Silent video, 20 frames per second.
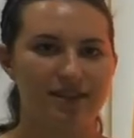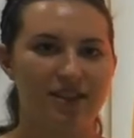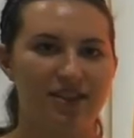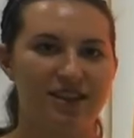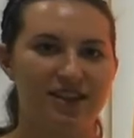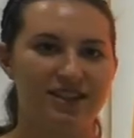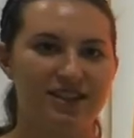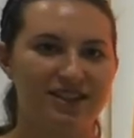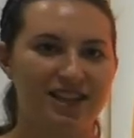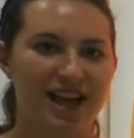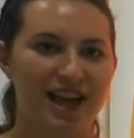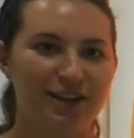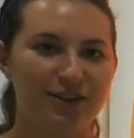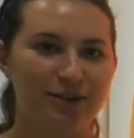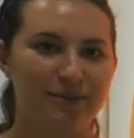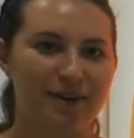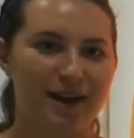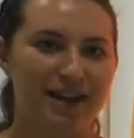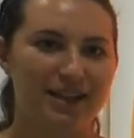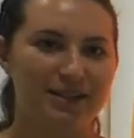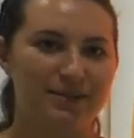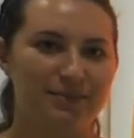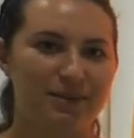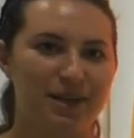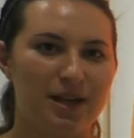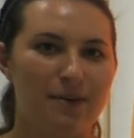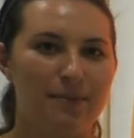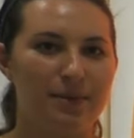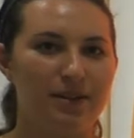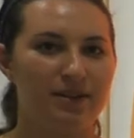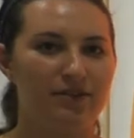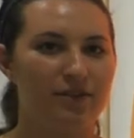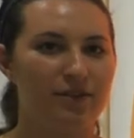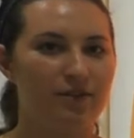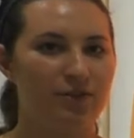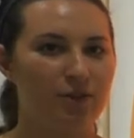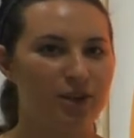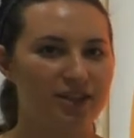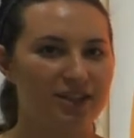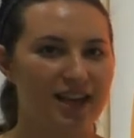The design reminds me a bit of
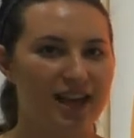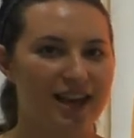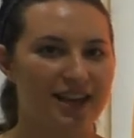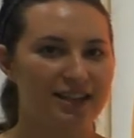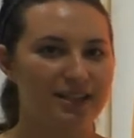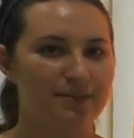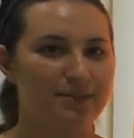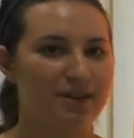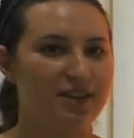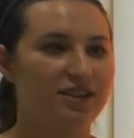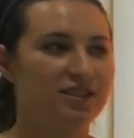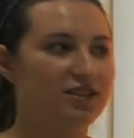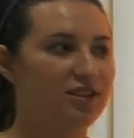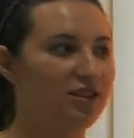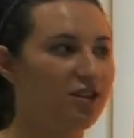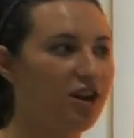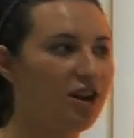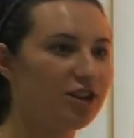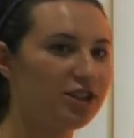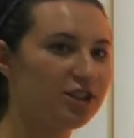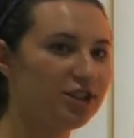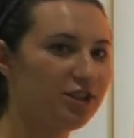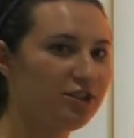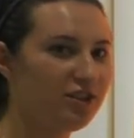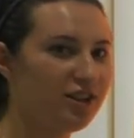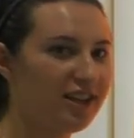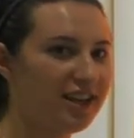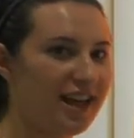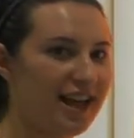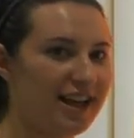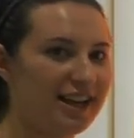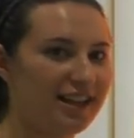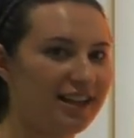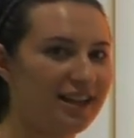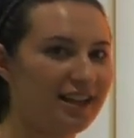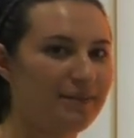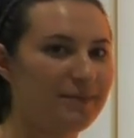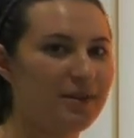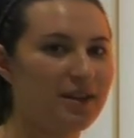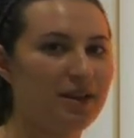a vortex because the longer you look at
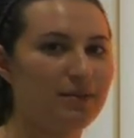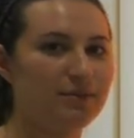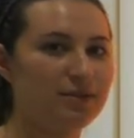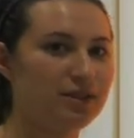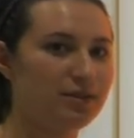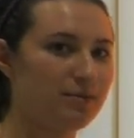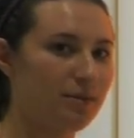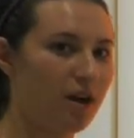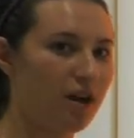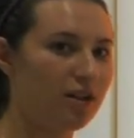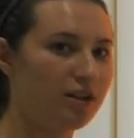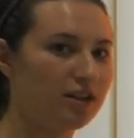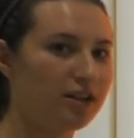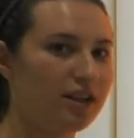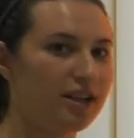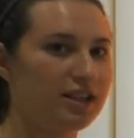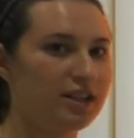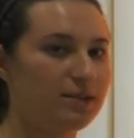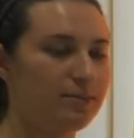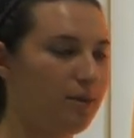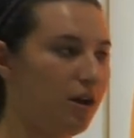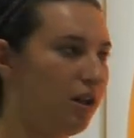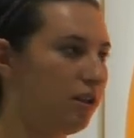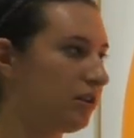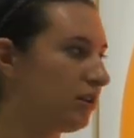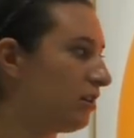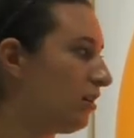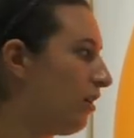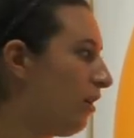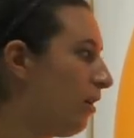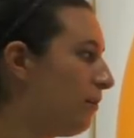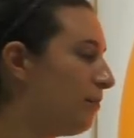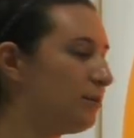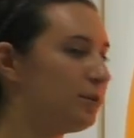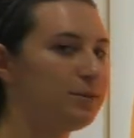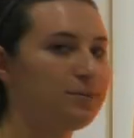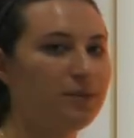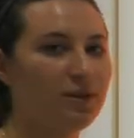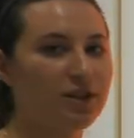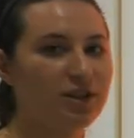it, it becomes smaller and smaller,
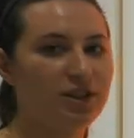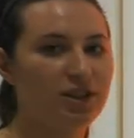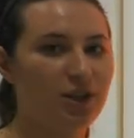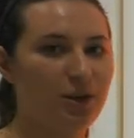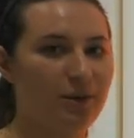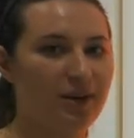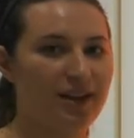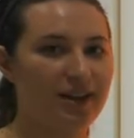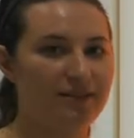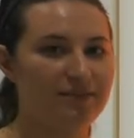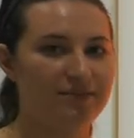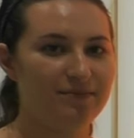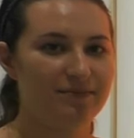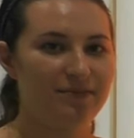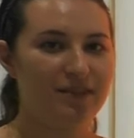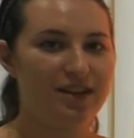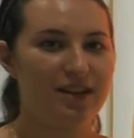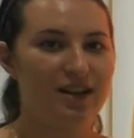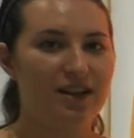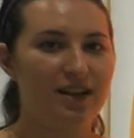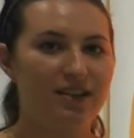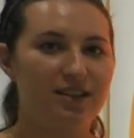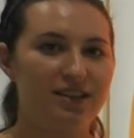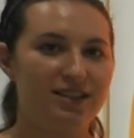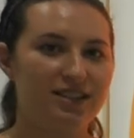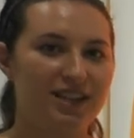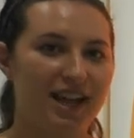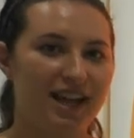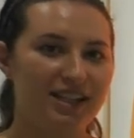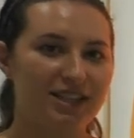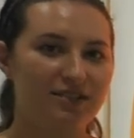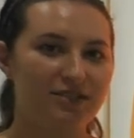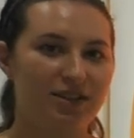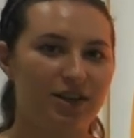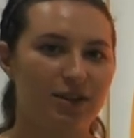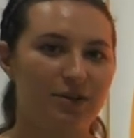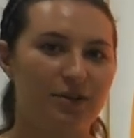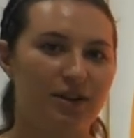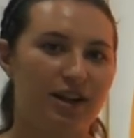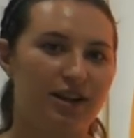almost pulling you in. The size of
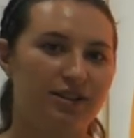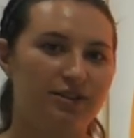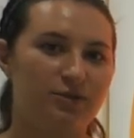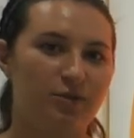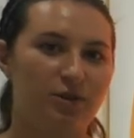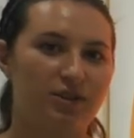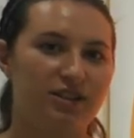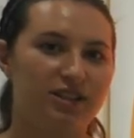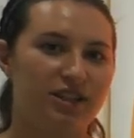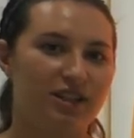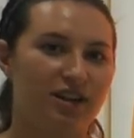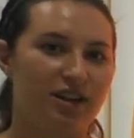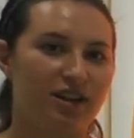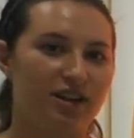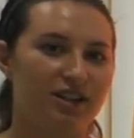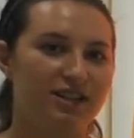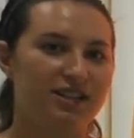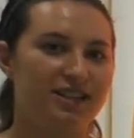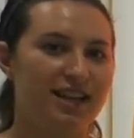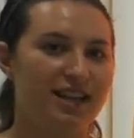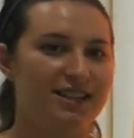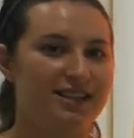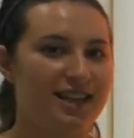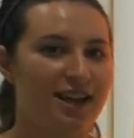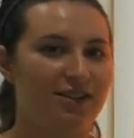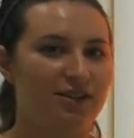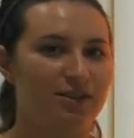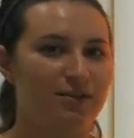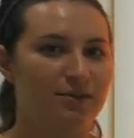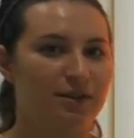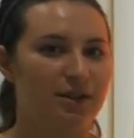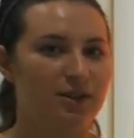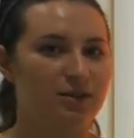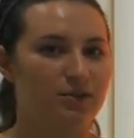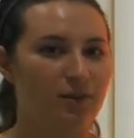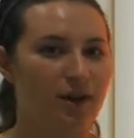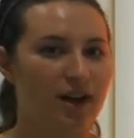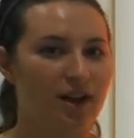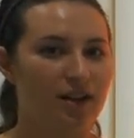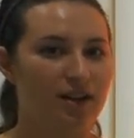Equinox 14R stands out to me
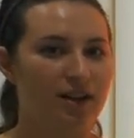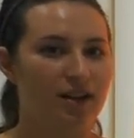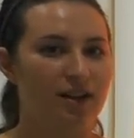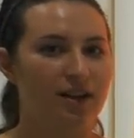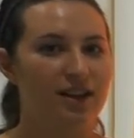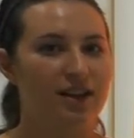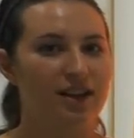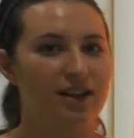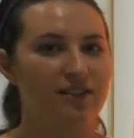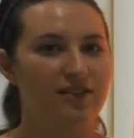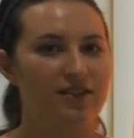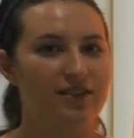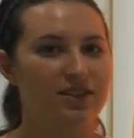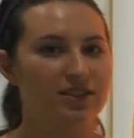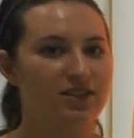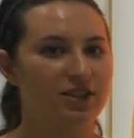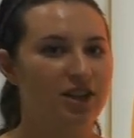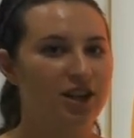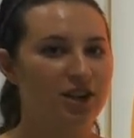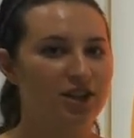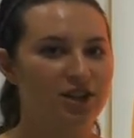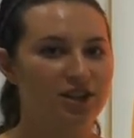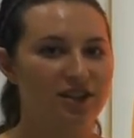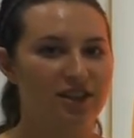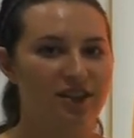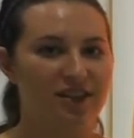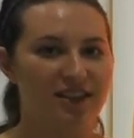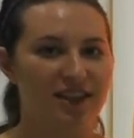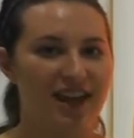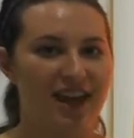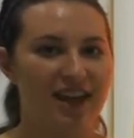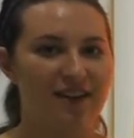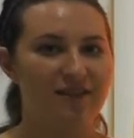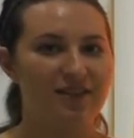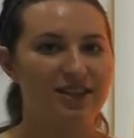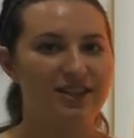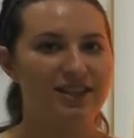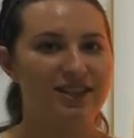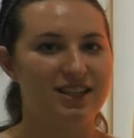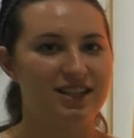as well. It feels larger than the
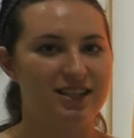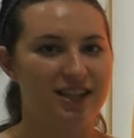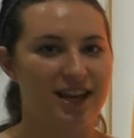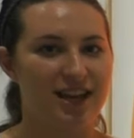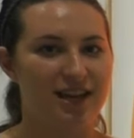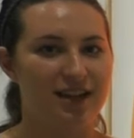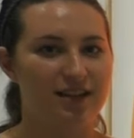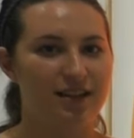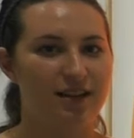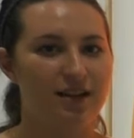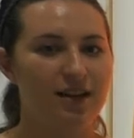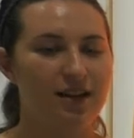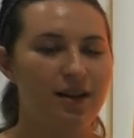canvas it is on,